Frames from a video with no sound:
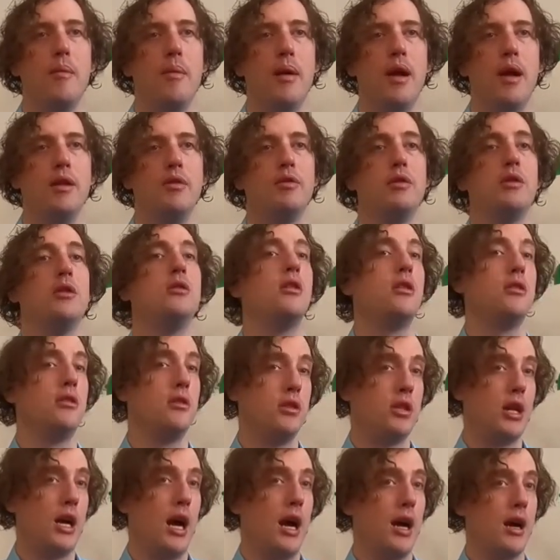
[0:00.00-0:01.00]
And
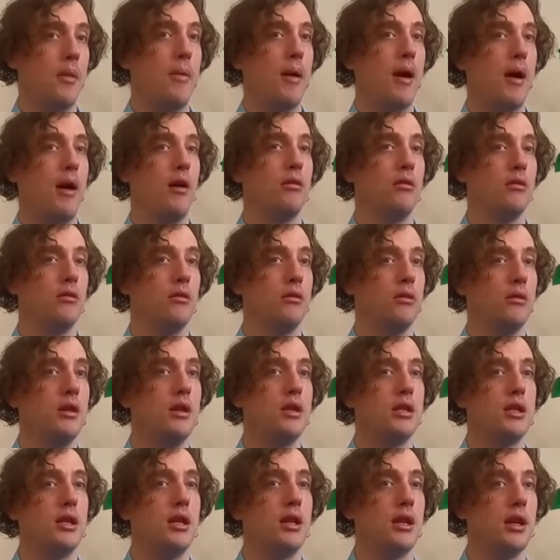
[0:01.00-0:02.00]
you talk about
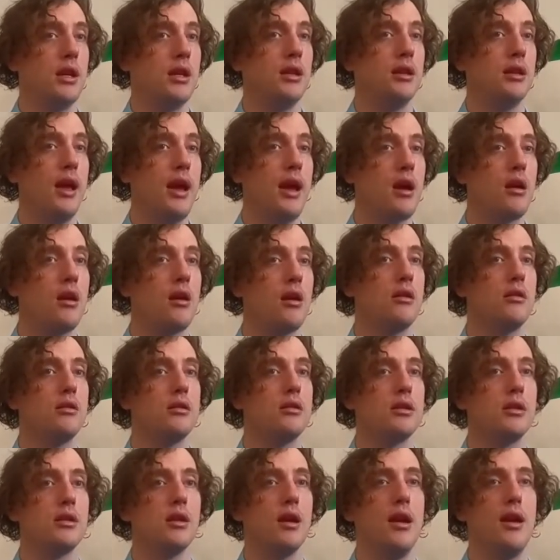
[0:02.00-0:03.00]
listening in
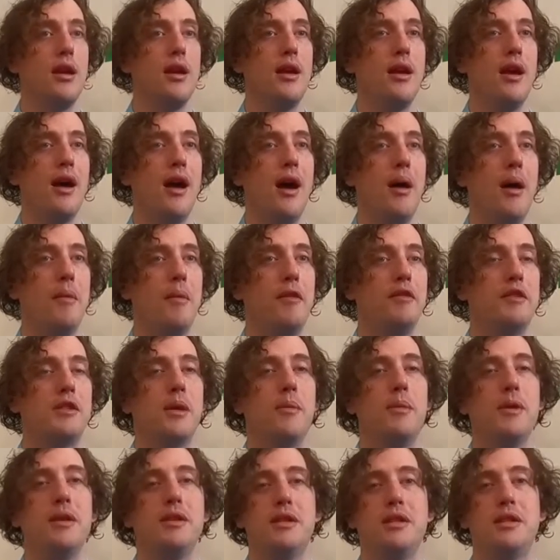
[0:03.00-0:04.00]
layers. If
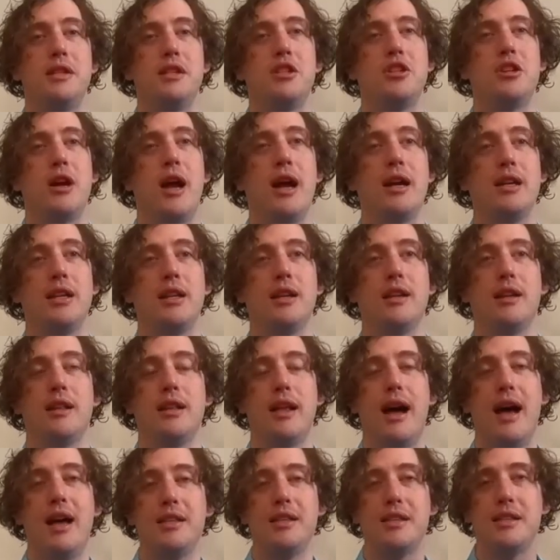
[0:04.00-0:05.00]
someone's distracted in
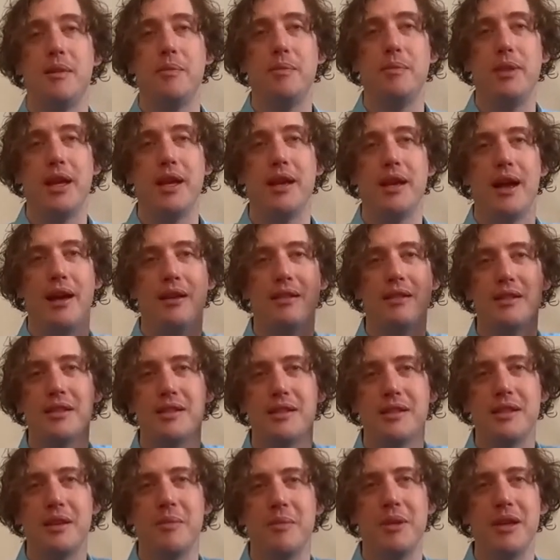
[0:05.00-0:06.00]
class, something
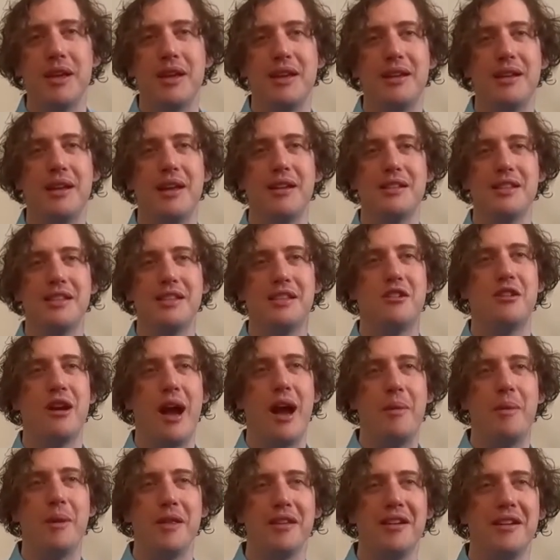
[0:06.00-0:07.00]
else is
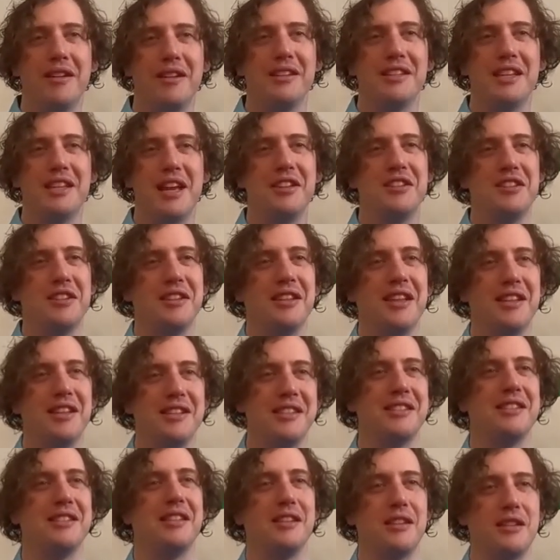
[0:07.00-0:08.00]
grabbing their attention.
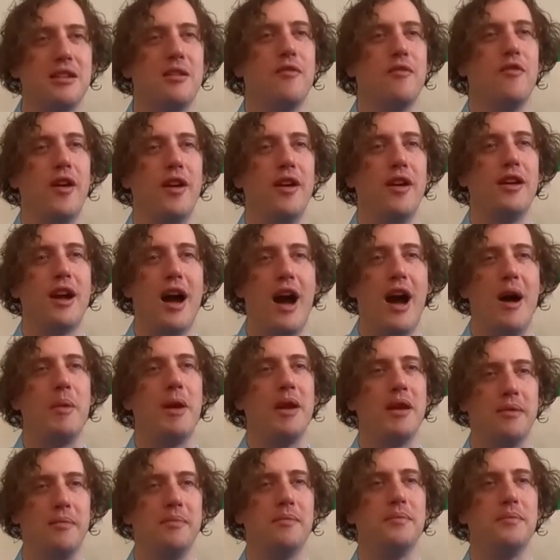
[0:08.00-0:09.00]
That's very common.